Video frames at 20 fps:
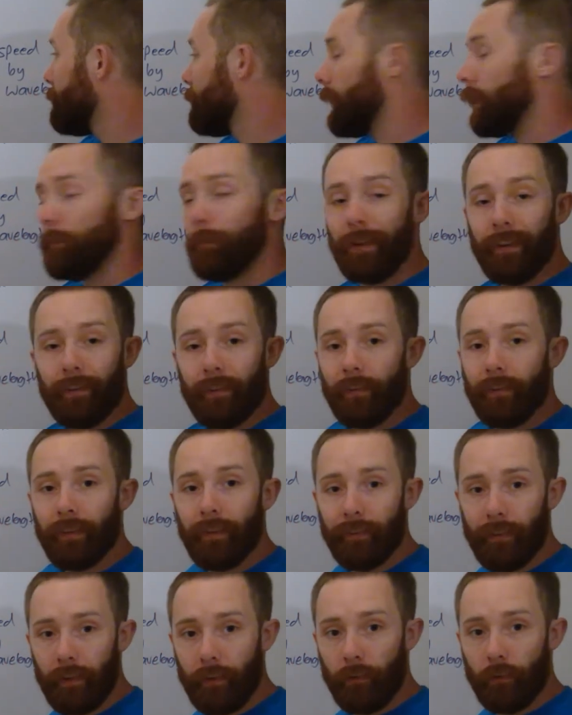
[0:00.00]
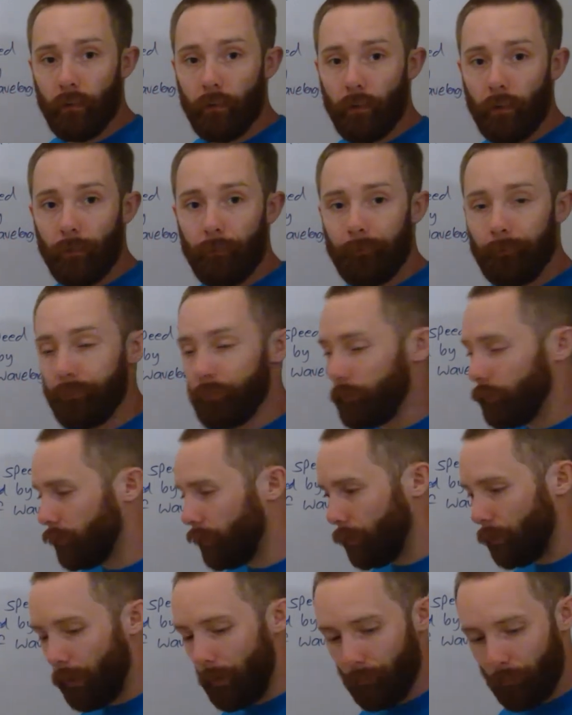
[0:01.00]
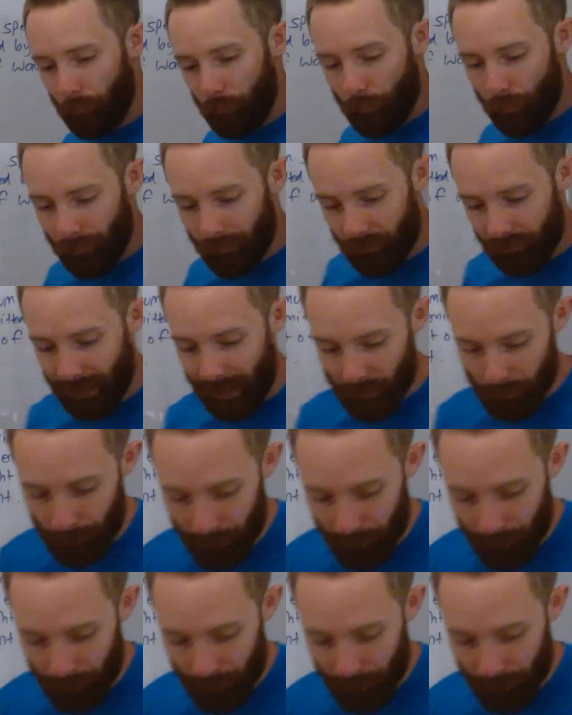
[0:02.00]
nanometers is incident. So I'm just going to sketch